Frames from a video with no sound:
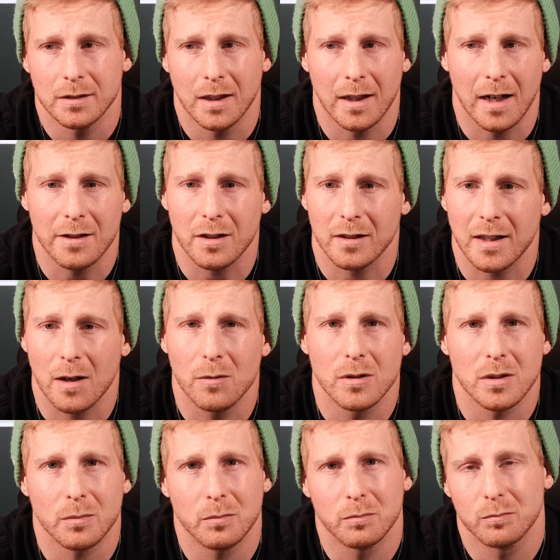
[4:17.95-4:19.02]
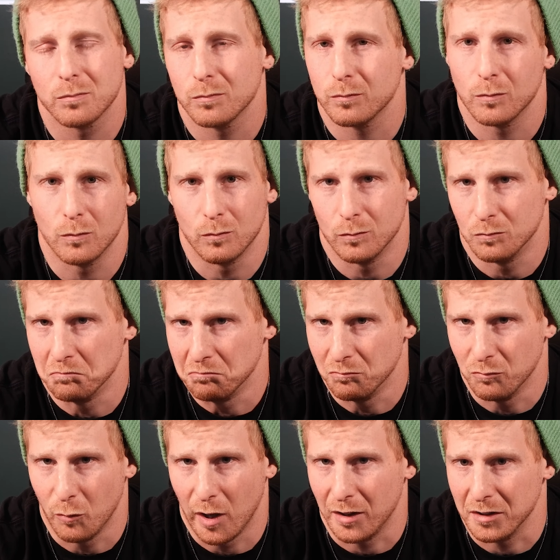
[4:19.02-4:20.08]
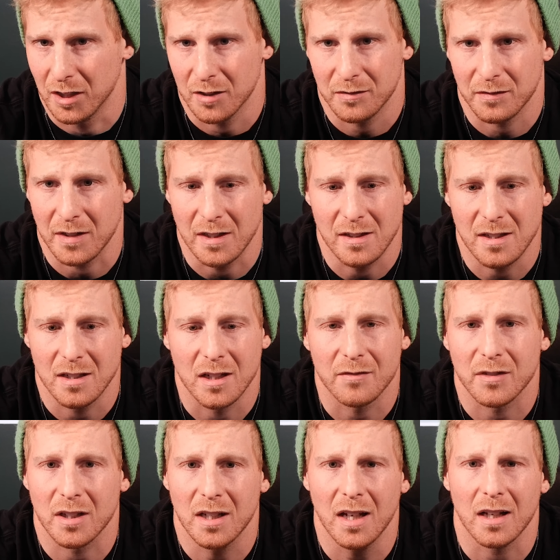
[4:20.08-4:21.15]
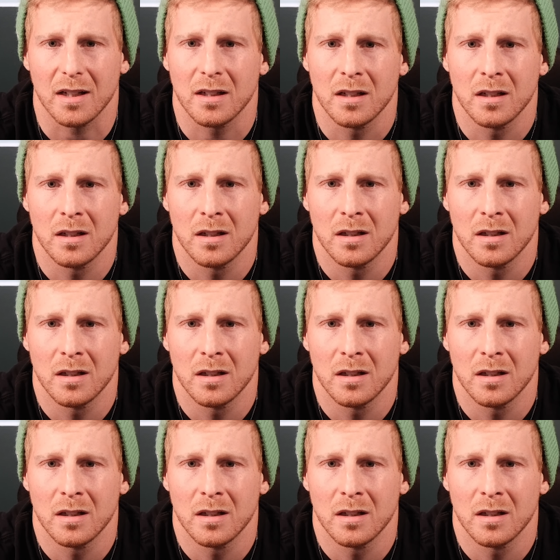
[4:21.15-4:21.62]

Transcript: And I thought that was well enough, easy enough to get.